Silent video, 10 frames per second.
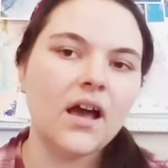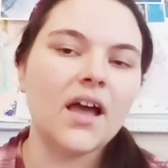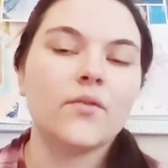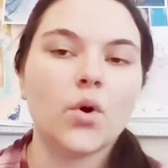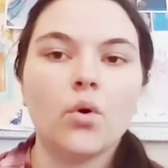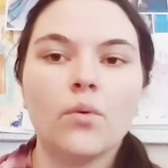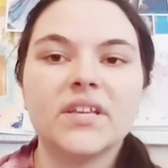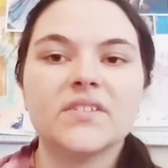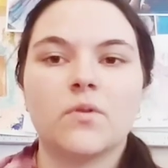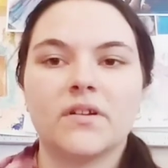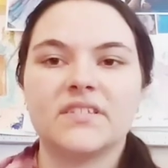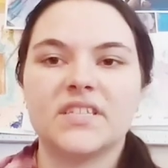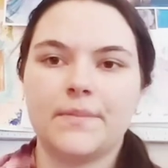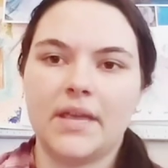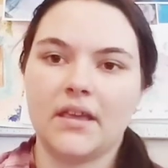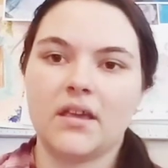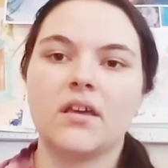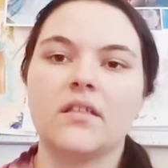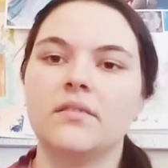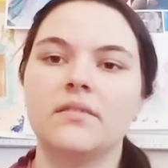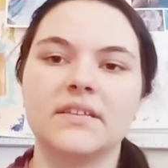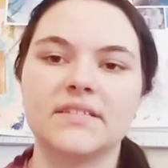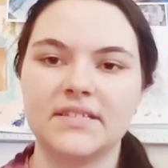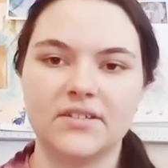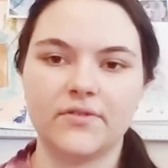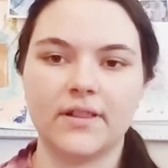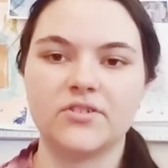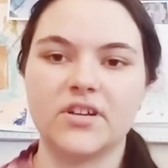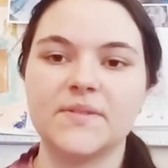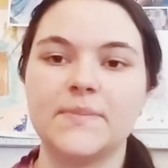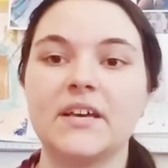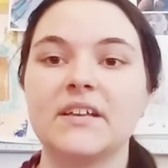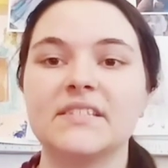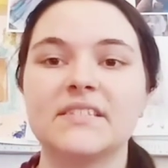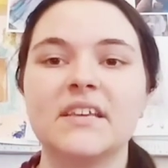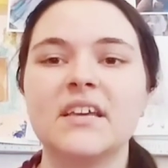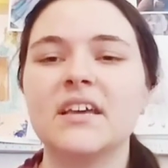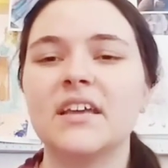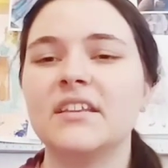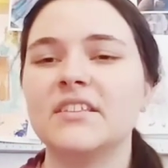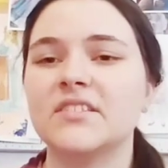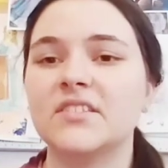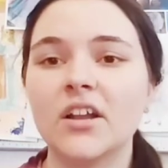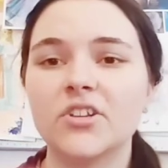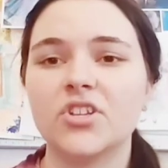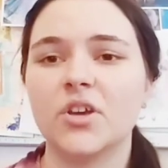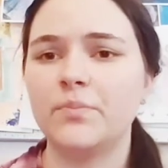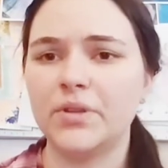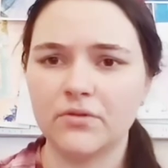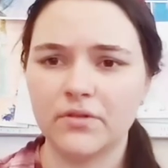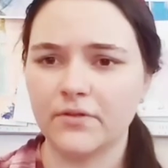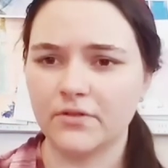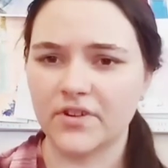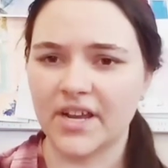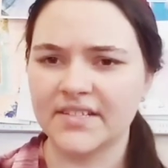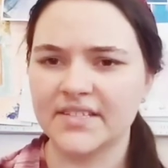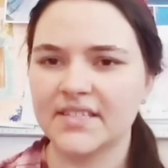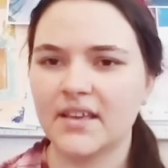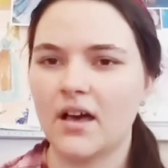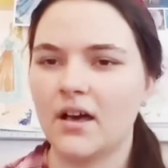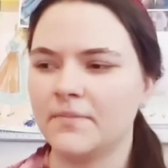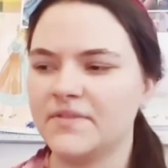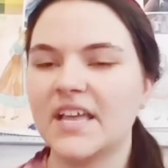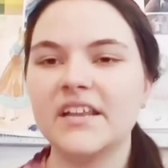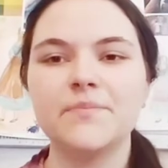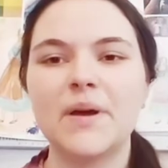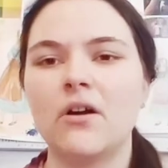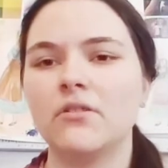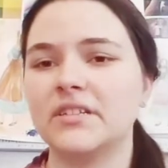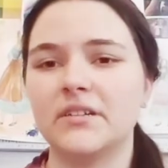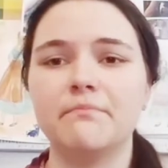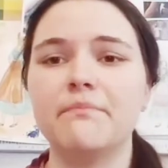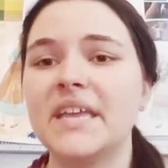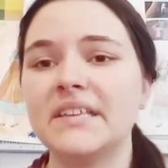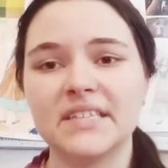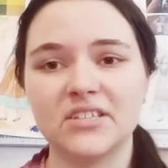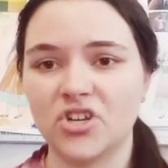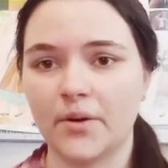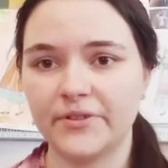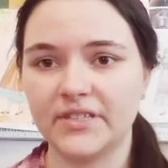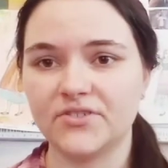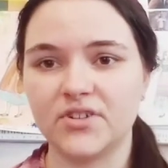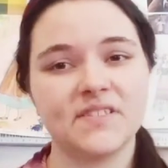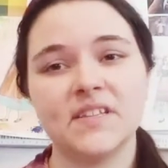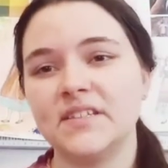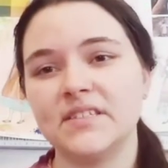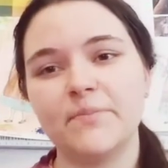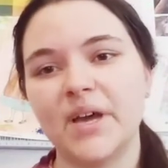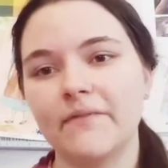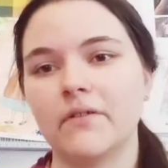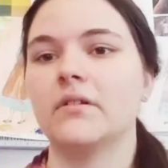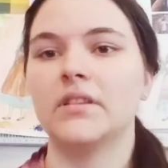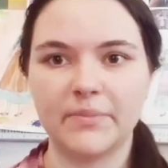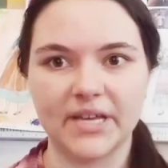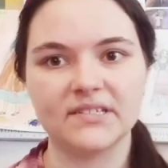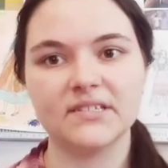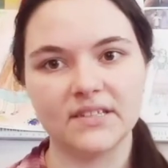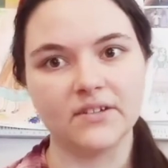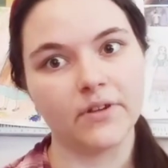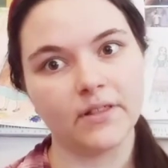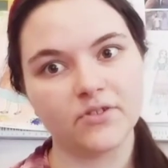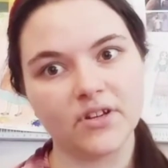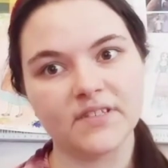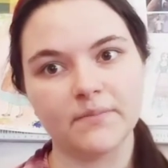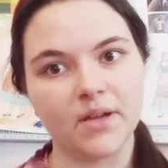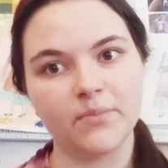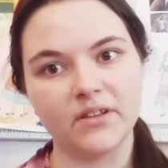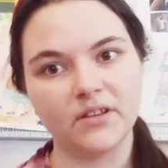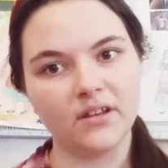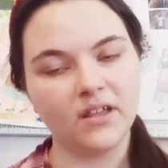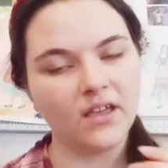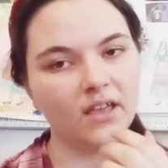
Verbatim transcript: I've always wanted to make this Cinderella dress because it is such a beautiful dress. Sandy Powell did an amazing job with this dress. It is by far the best Cinderella dress in my opinion.